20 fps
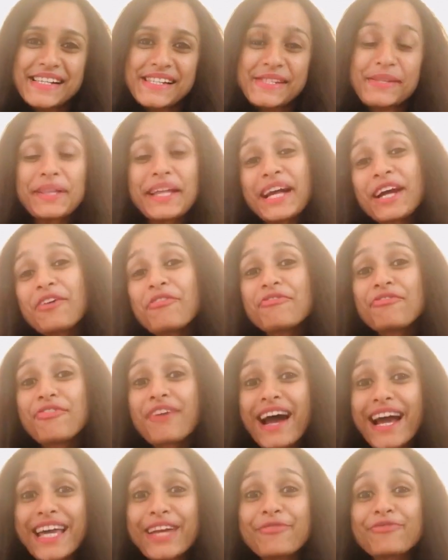so think of
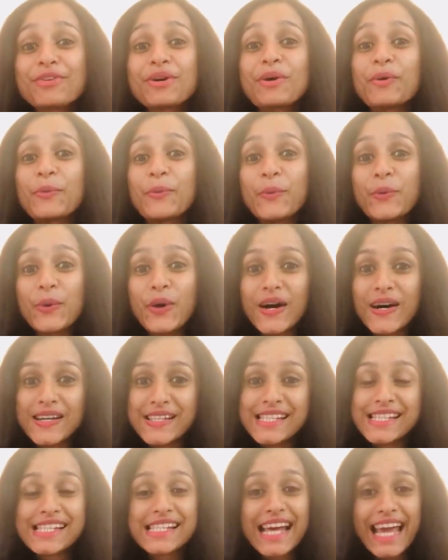5
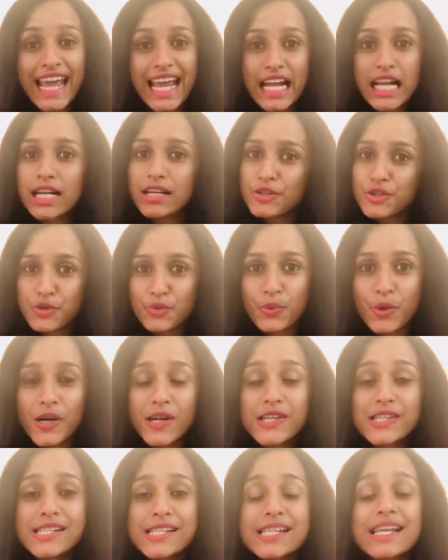words, English
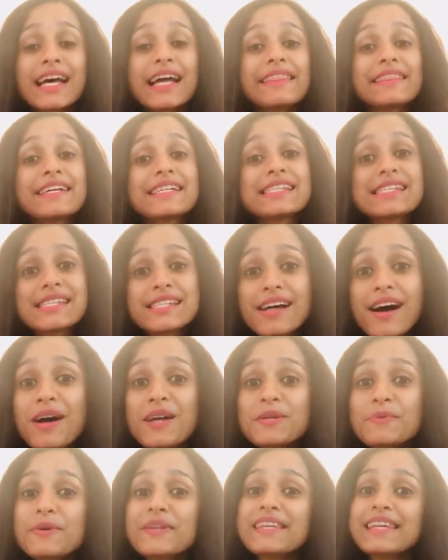words that
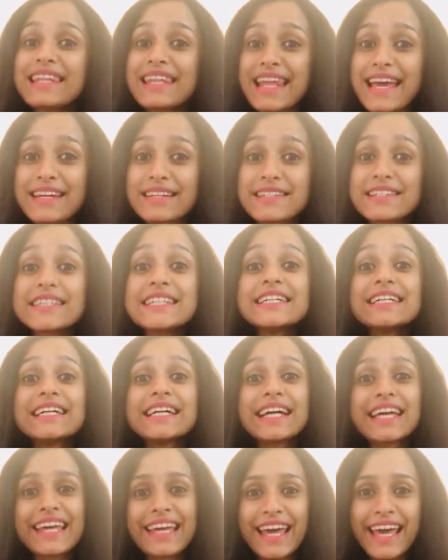start with the letter
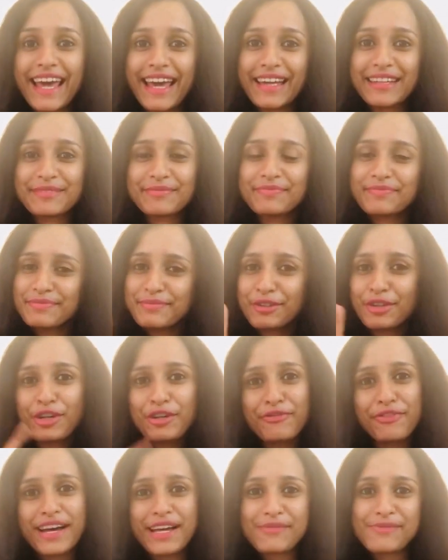K.
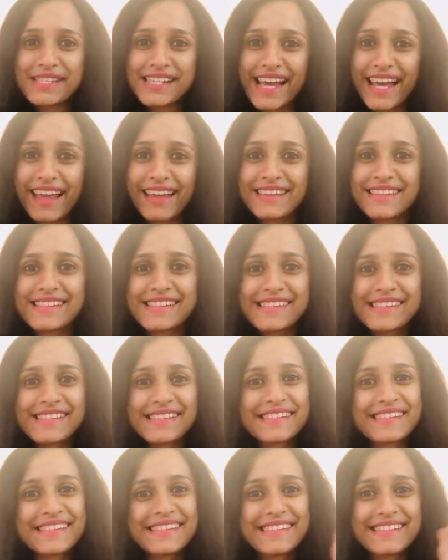Your 5
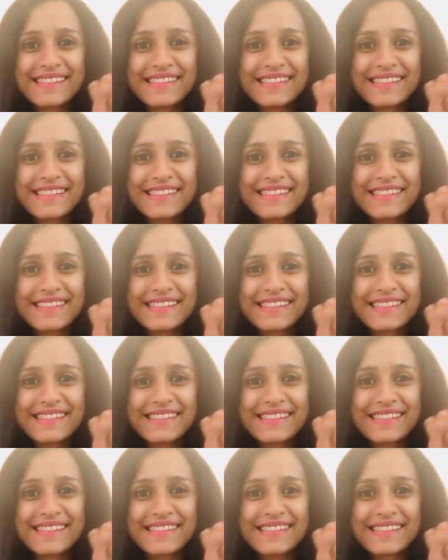seconds.